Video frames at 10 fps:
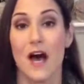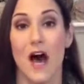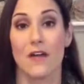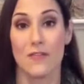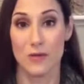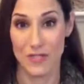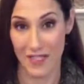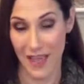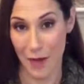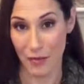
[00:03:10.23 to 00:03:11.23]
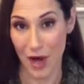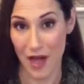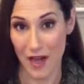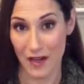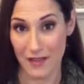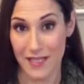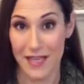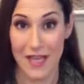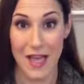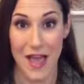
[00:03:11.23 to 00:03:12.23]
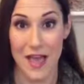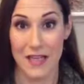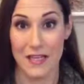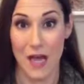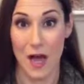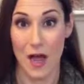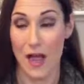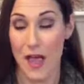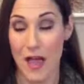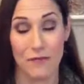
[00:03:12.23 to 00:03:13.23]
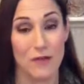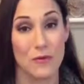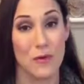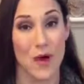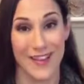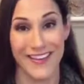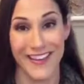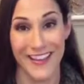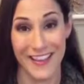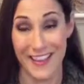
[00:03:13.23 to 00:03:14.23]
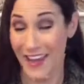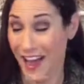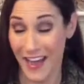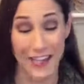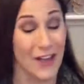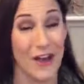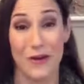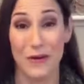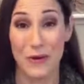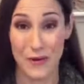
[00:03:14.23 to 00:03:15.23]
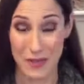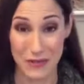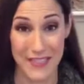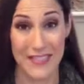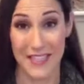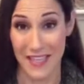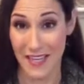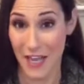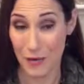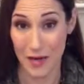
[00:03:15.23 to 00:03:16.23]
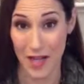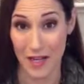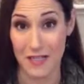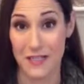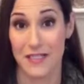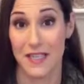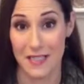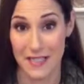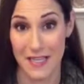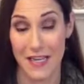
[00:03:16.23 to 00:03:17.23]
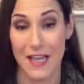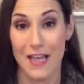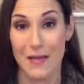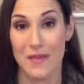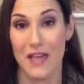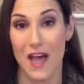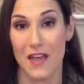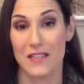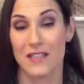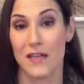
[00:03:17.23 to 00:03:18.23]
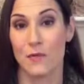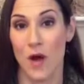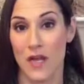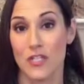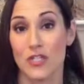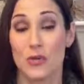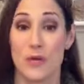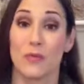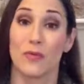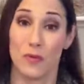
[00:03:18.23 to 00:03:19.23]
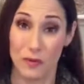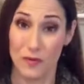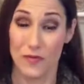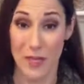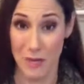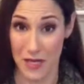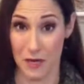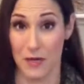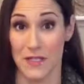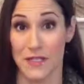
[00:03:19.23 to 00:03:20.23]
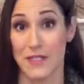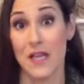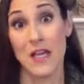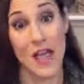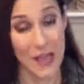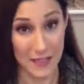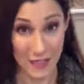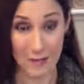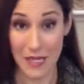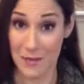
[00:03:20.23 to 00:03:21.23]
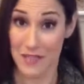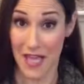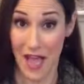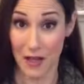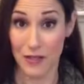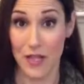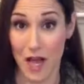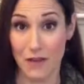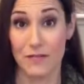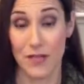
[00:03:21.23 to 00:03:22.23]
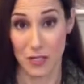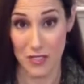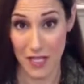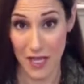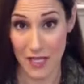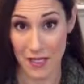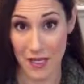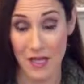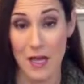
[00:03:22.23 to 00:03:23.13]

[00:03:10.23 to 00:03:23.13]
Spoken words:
of using that product. And everyone that I know who uses skincare products does it because they want to improve the appearance and sometimes the health of their skin,